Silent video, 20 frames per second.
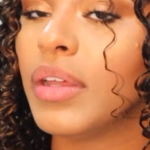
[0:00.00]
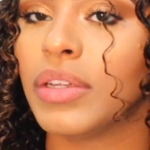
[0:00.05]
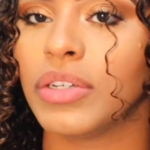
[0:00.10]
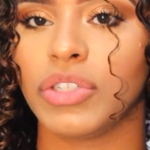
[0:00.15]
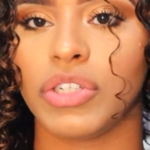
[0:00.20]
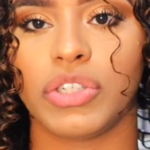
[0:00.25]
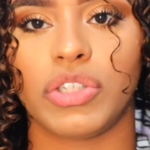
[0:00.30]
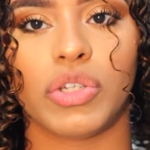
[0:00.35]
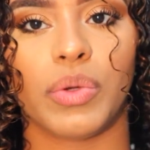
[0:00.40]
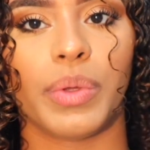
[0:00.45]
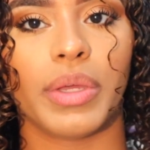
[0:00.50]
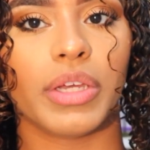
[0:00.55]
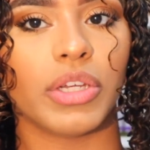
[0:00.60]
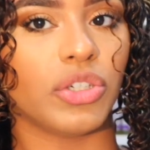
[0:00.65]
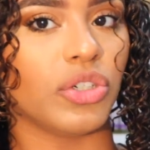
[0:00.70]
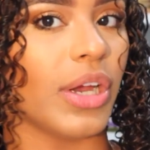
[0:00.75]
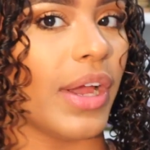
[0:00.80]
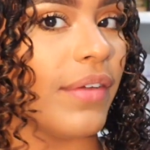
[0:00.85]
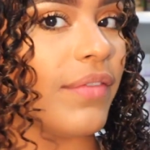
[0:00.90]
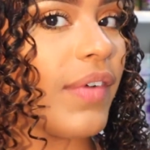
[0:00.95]
just so it could
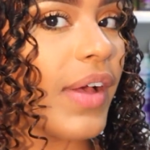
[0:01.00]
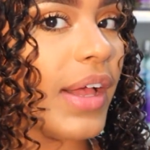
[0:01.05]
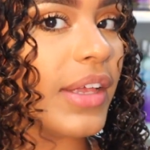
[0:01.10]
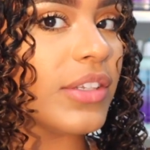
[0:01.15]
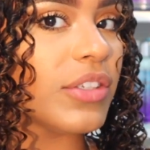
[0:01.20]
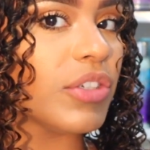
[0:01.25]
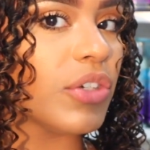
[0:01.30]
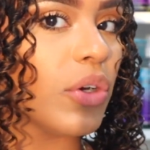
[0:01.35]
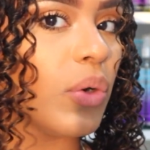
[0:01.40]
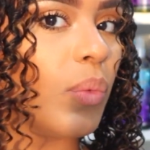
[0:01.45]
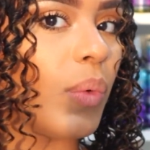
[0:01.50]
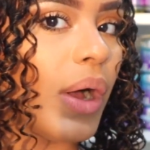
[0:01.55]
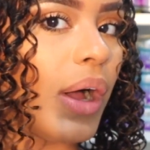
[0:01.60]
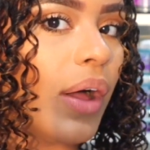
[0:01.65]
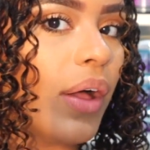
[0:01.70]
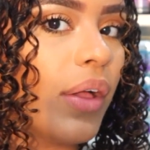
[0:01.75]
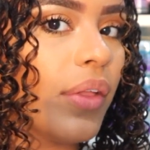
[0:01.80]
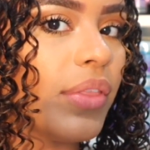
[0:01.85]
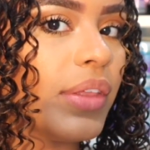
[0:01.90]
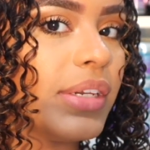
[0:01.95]
dry faster,
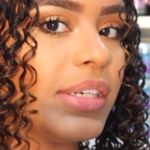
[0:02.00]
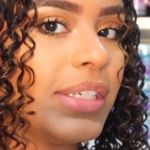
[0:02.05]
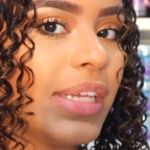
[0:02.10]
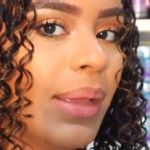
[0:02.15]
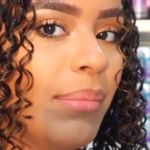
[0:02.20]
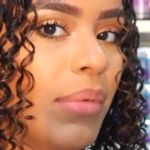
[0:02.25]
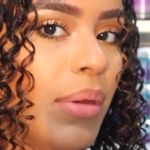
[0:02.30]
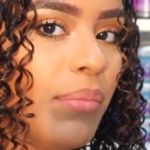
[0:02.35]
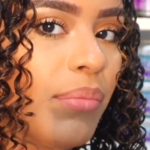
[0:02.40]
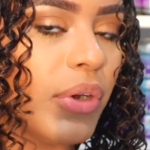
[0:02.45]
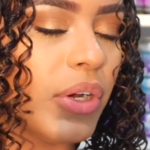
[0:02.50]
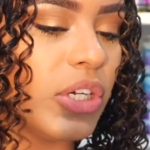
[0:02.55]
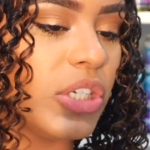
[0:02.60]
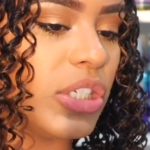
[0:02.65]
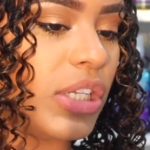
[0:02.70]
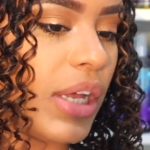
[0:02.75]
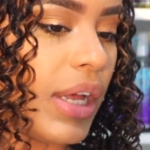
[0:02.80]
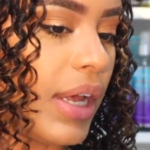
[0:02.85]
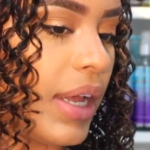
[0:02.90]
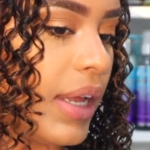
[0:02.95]
while the Denman brush
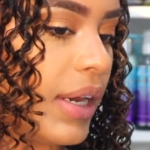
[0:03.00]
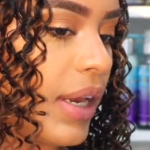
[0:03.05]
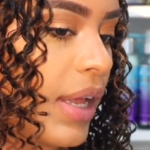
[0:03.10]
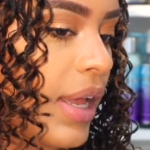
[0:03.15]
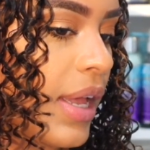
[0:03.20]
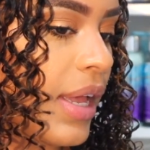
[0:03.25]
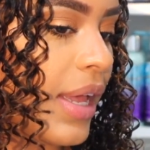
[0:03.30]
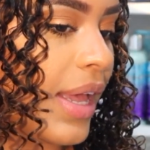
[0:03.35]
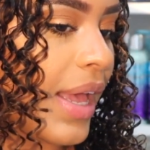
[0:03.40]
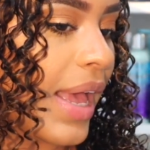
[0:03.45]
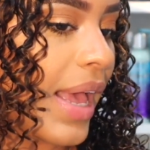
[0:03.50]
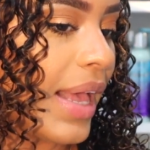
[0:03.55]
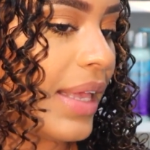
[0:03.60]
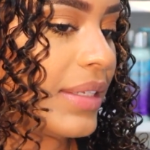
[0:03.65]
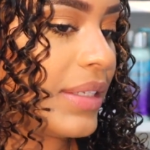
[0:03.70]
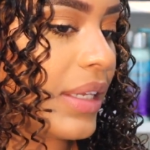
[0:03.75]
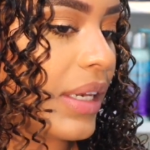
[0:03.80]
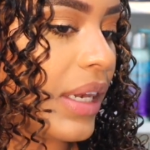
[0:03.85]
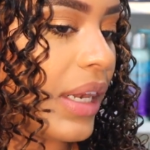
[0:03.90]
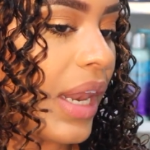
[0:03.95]
side
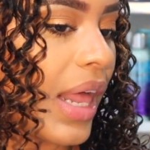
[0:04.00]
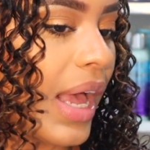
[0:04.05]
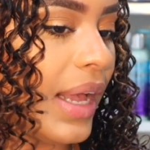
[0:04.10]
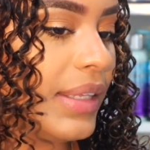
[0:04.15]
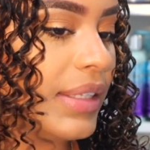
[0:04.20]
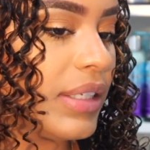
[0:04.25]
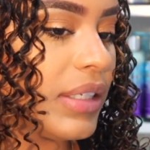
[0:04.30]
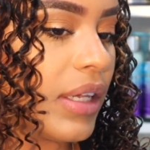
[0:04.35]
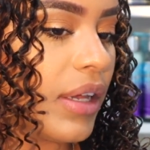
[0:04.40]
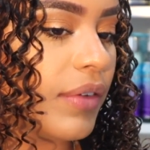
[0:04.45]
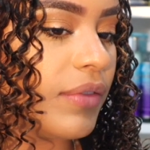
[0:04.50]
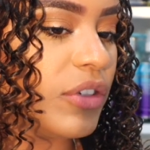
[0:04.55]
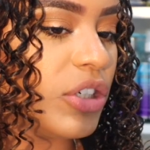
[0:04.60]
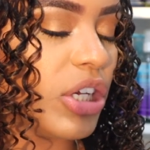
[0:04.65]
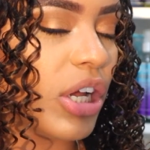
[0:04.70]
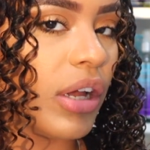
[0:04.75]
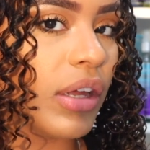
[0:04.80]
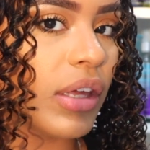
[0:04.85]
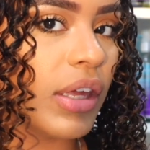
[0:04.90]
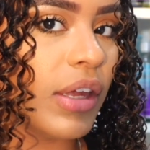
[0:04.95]
has lots of
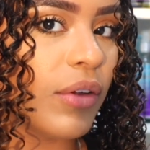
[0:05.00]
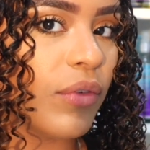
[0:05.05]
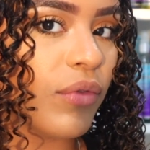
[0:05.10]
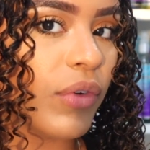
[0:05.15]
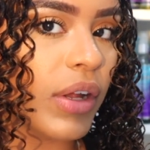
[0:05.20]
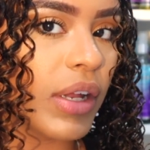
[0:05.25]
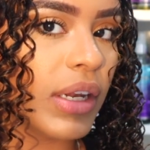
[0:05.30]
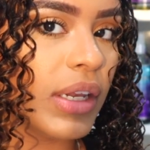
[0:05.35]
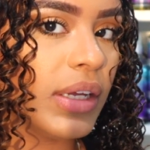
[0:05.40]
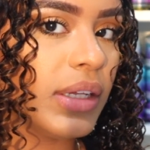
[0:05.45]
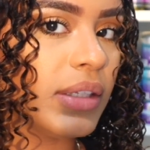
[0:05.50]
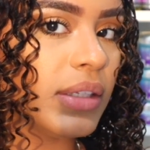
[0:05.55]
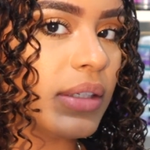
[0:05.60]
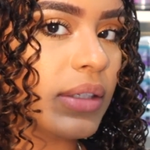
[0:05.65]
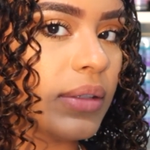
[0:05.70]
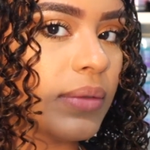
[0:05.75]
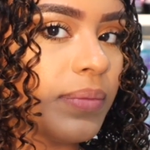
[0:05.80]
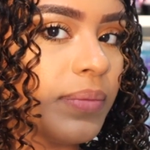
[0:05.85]
chunky ringlets.